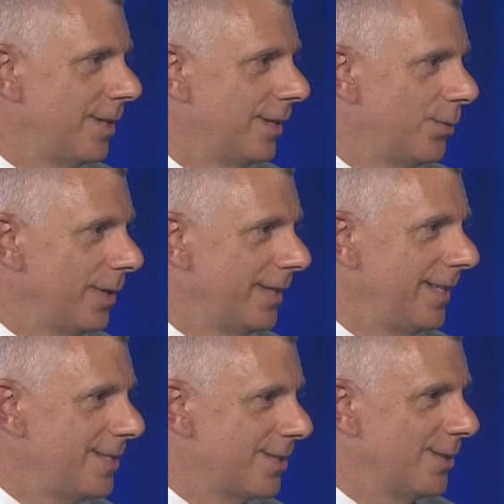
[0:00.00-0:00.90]
really
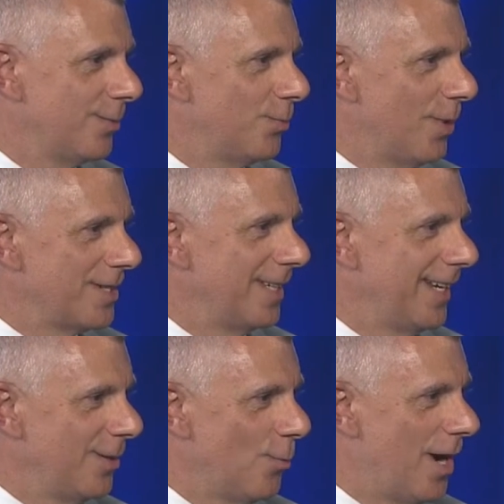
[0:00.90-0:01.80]
needs to
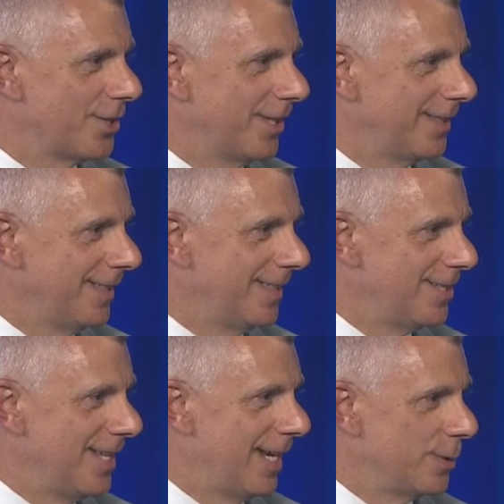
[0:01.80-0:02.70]
resonate in Washington
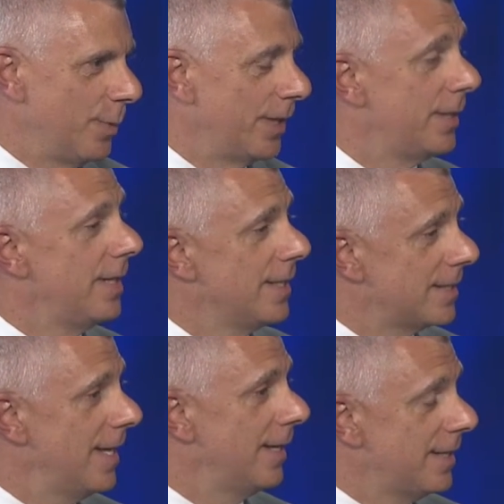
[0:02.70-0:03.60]
these days, but
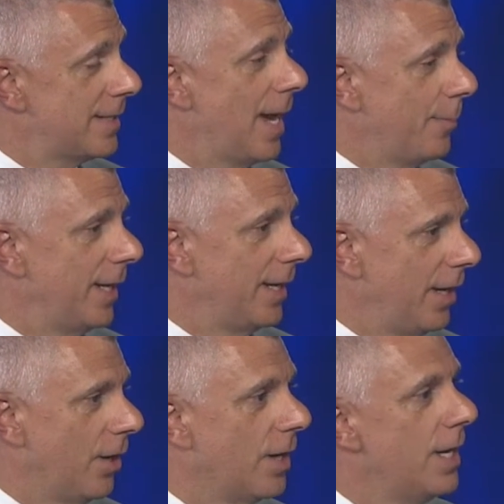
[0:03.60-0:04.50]
it's happening
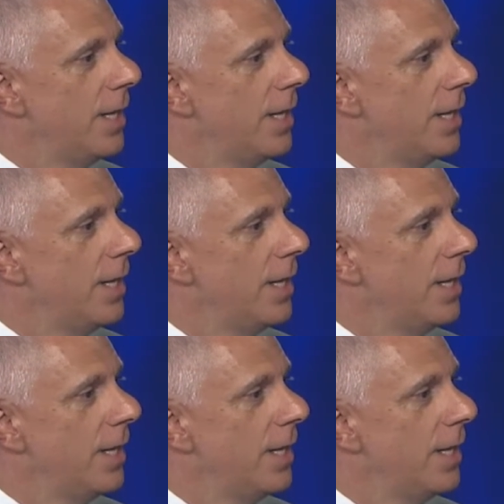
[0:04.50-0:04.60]
here.